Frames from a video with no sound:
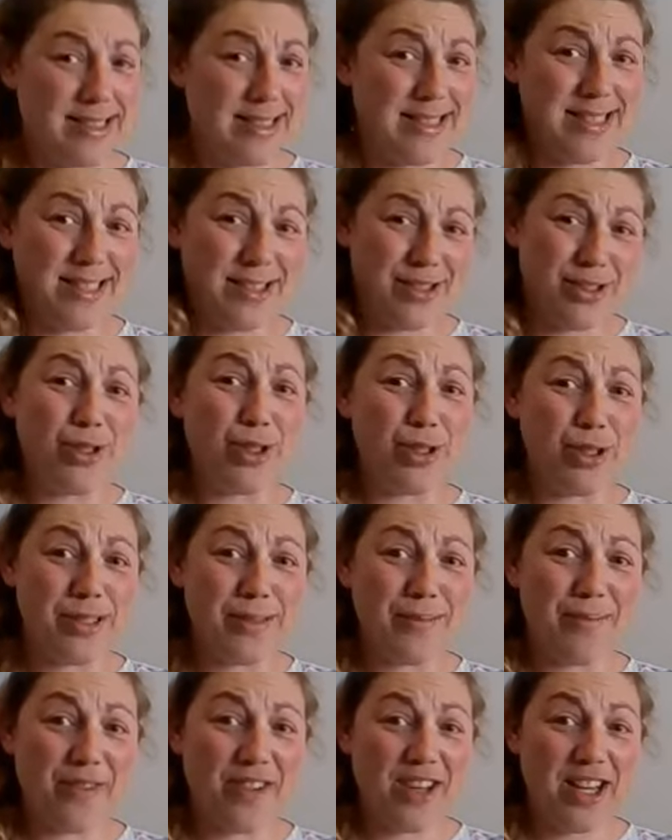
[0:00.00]
shoot
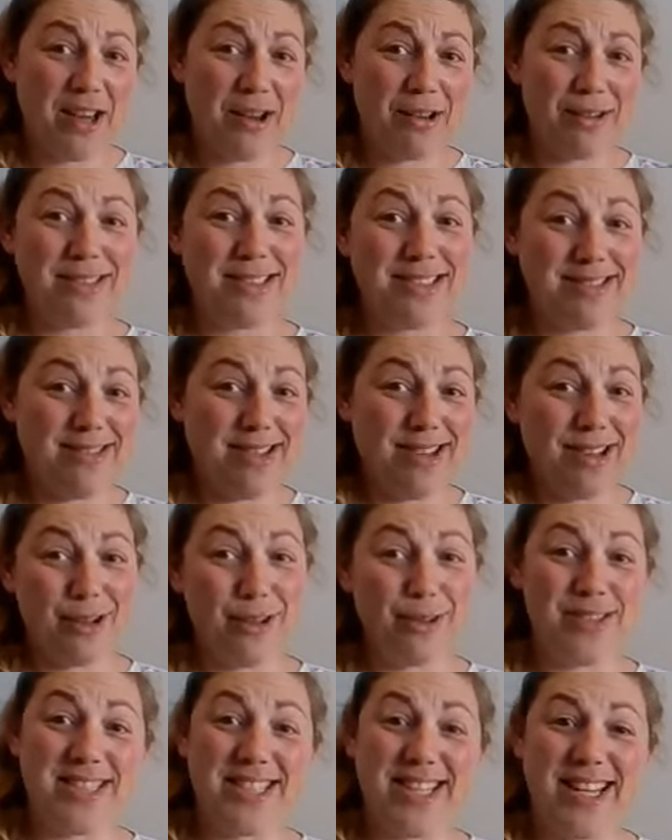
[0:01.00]
some videos, and
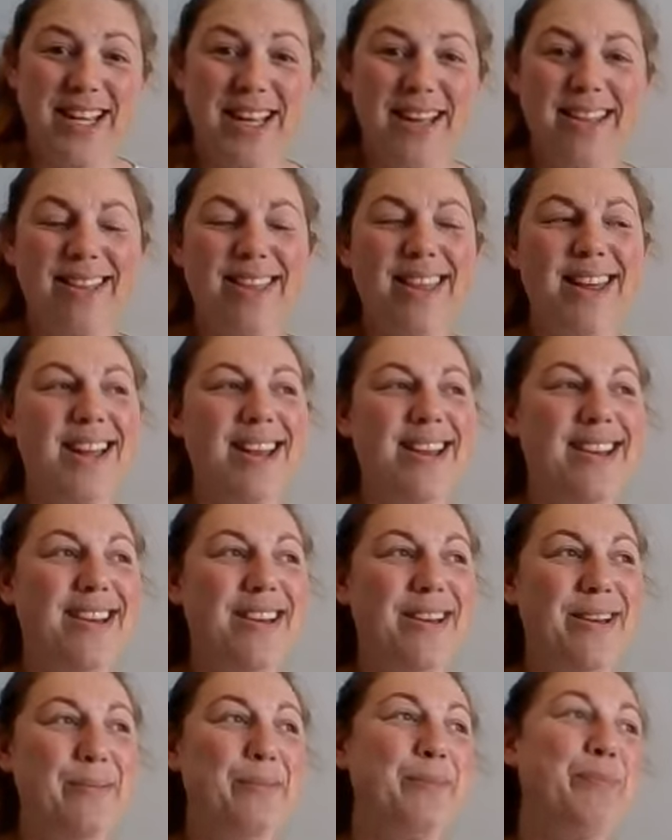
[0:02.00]
who'll see that.
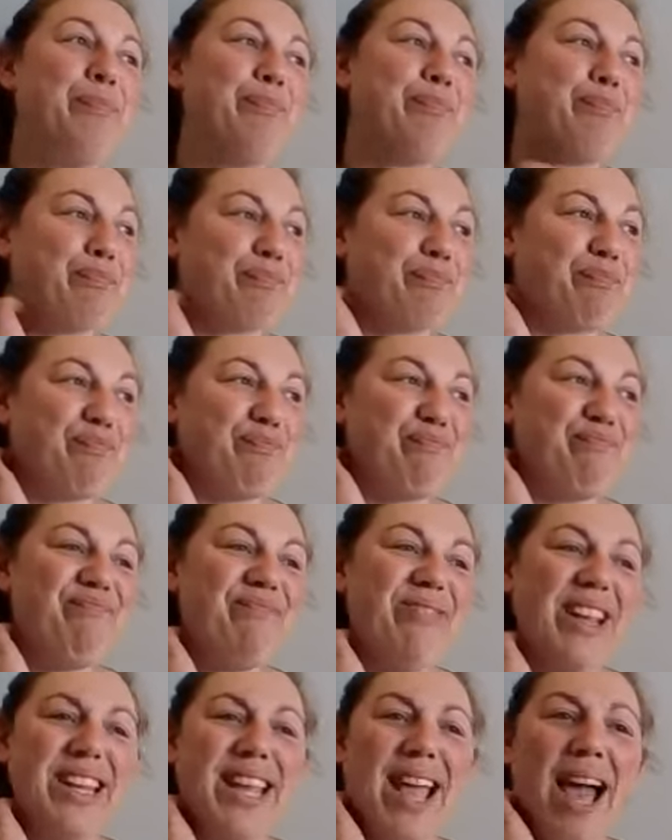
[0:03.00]

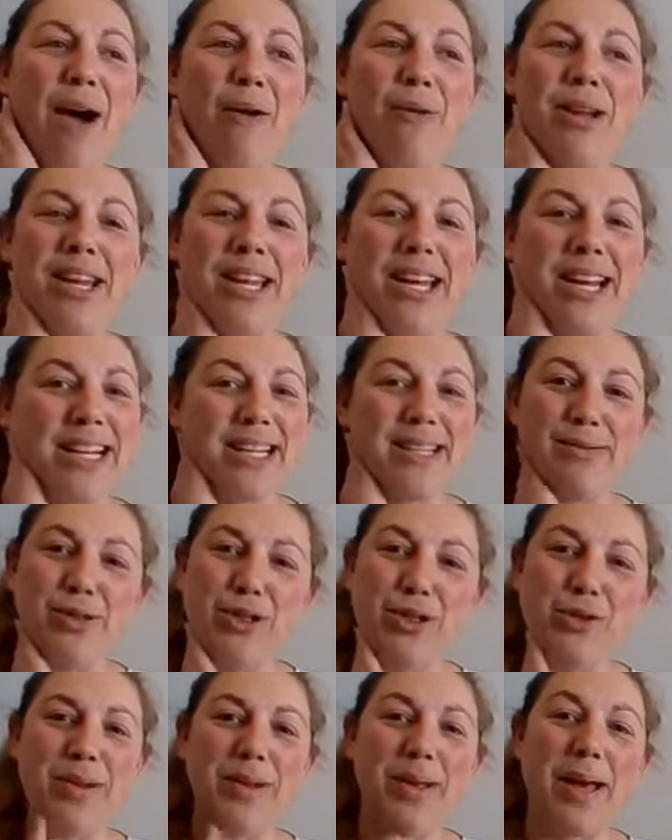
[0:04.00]
Yeah, we'll
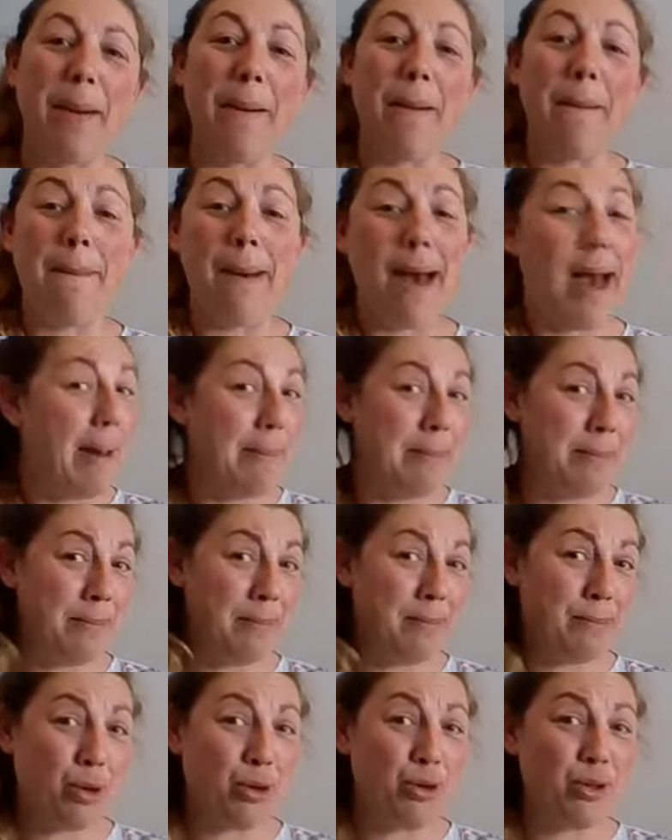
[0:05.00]
do a
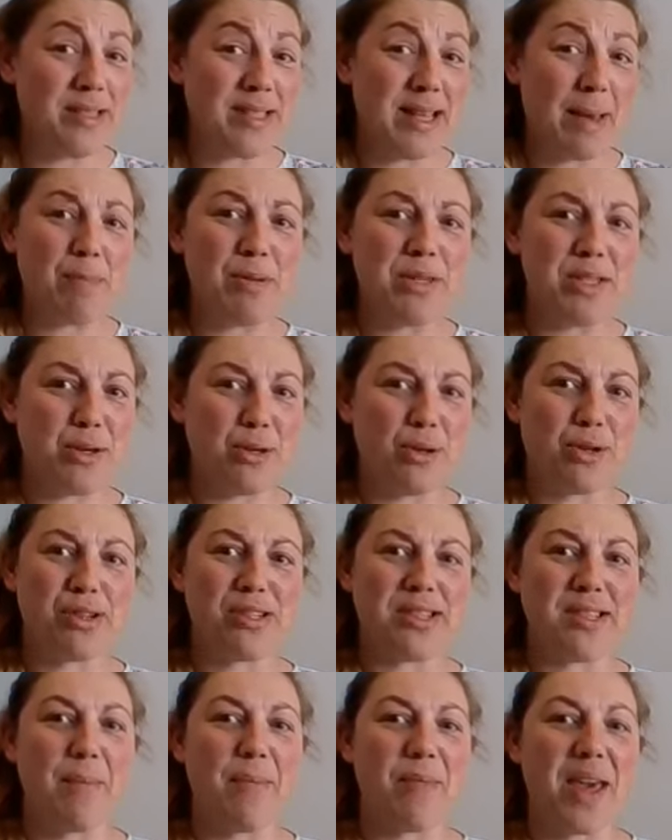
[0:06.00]
bonus episode or
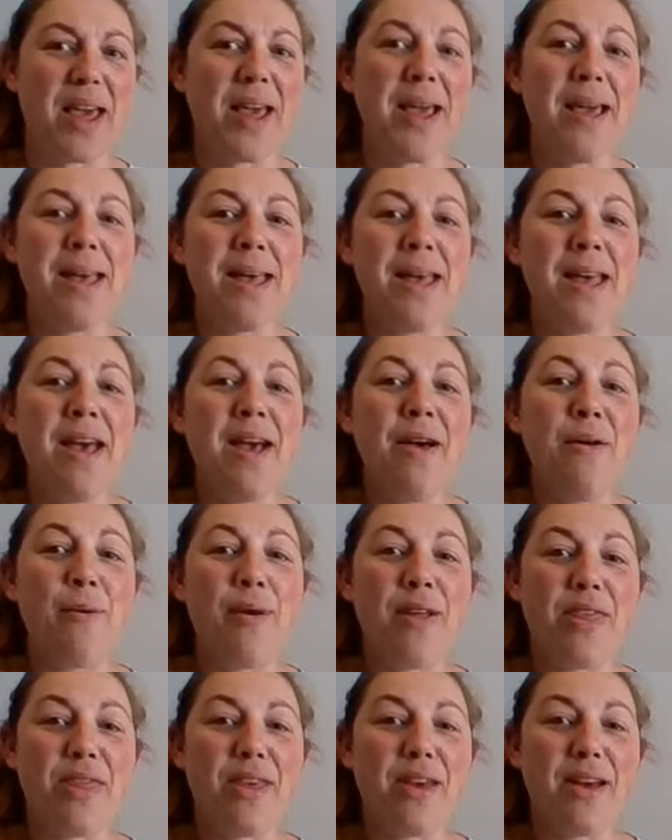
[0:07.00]
something
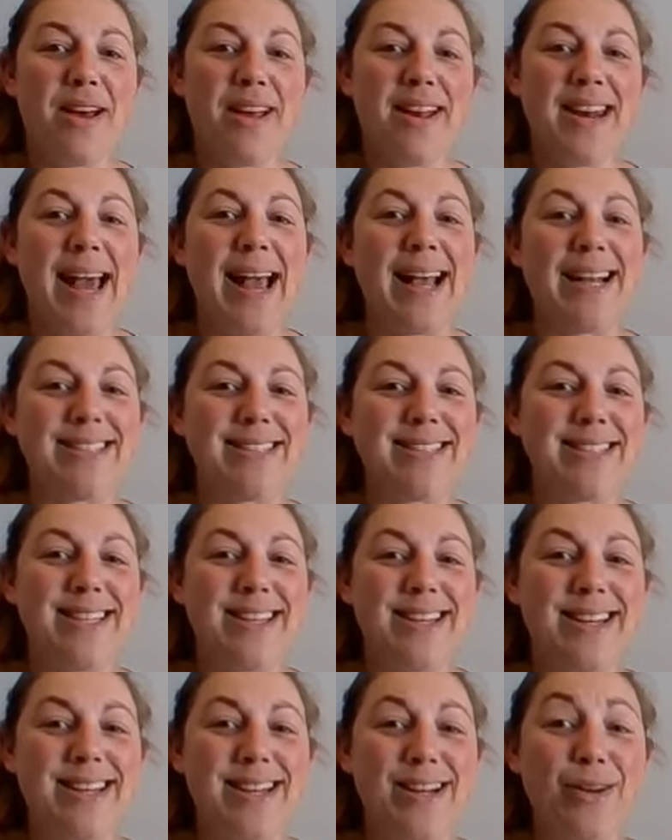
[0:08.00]
with nice
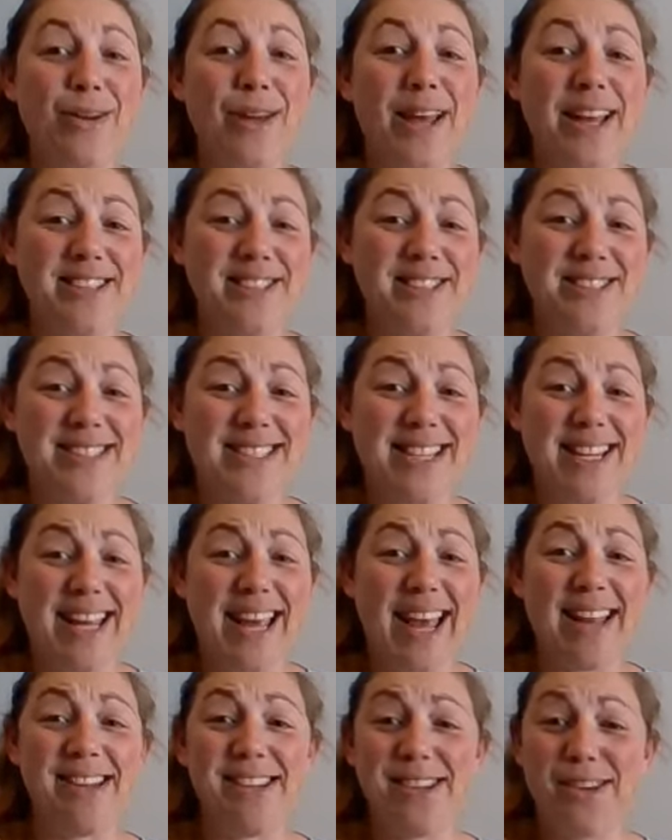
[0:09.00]
locations in
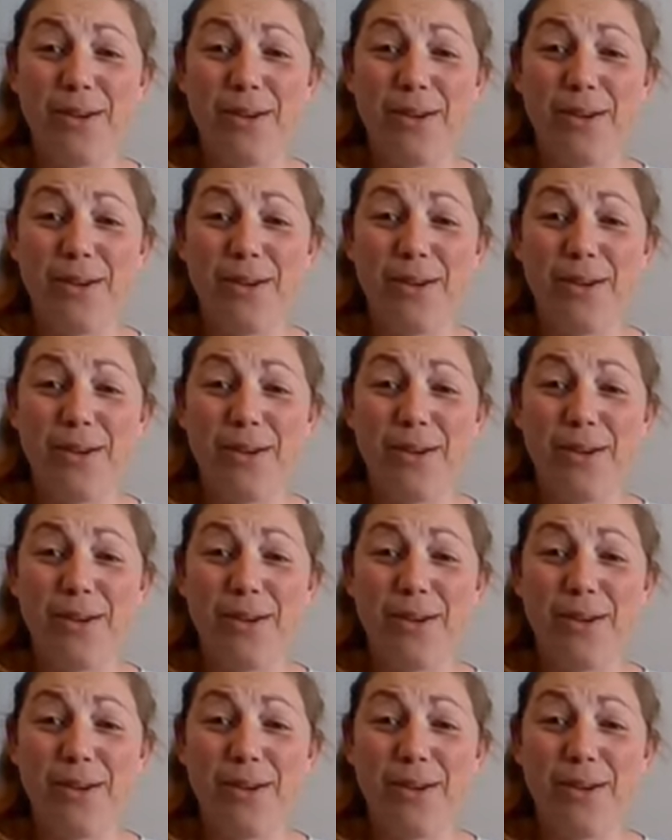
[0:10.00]
Ghent. Who